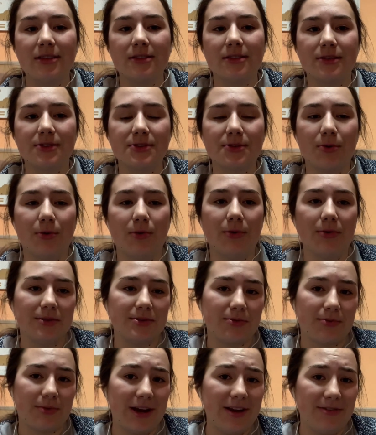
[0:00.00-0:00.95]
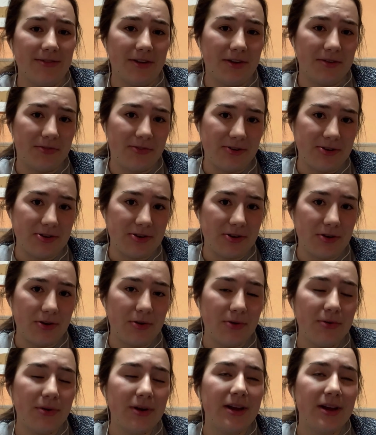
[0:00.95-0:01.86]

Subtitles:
the school is a right fit for you.